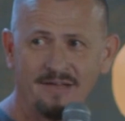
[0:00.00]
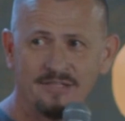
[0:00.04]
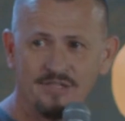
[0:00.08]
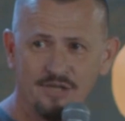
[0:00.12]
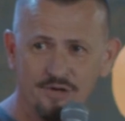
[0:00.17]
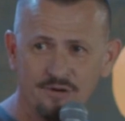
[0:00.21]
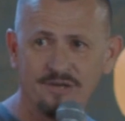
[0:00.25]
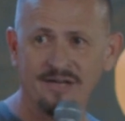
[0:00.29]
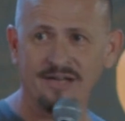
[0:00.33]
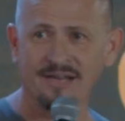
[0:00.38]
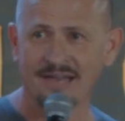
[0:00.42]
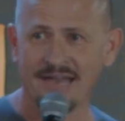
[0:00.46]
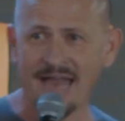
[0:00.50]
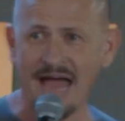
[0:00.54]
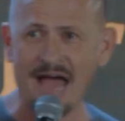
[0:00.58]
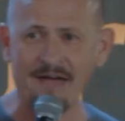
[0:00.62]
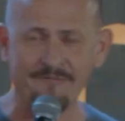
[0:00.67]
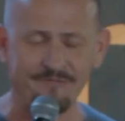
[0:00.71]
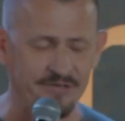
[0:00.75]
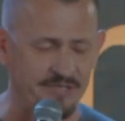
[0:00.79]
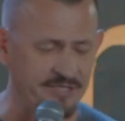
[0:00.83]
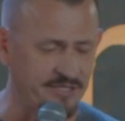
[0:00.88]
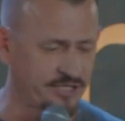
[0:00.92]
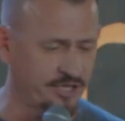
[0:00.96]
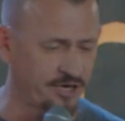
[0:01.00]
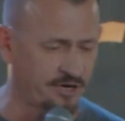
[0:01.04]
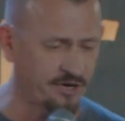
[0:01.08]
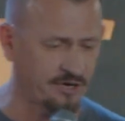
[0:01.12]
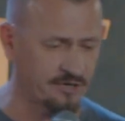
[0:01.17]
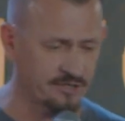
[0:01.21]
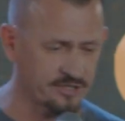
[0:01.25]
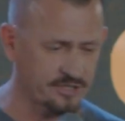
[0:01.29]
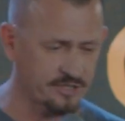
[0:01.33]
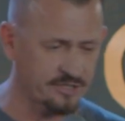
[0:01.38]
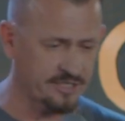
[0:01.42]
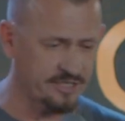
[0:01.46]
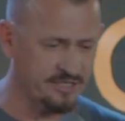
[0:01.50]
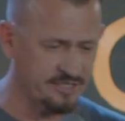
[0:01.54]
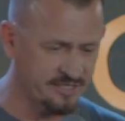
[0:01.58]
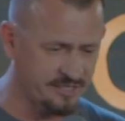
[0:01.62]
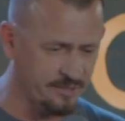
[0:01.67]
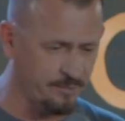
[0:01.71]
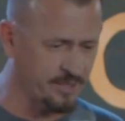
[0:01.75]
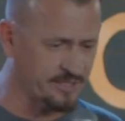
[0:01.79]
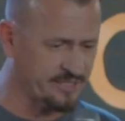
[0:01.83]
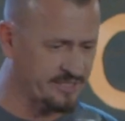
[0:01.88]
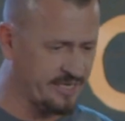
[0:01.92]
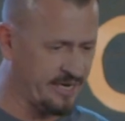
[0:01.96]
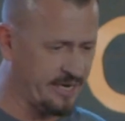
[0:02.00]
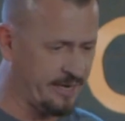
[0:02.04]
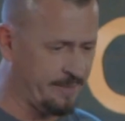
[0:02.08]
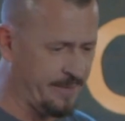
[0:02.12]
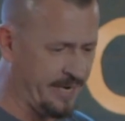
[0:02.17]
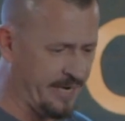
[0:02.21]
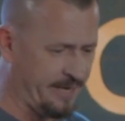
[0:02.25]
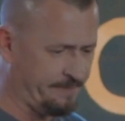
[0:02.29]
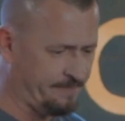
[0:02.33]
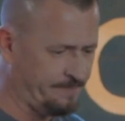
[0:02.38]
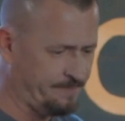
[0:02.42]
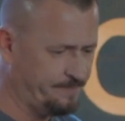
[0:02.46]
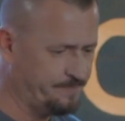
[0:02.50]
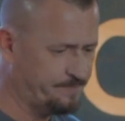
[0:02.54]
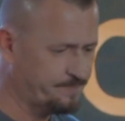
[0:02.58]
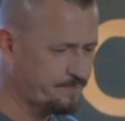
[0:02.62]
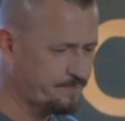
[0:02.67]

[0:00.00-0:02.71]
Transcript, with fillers: You can laugh in church. Can someone say amen?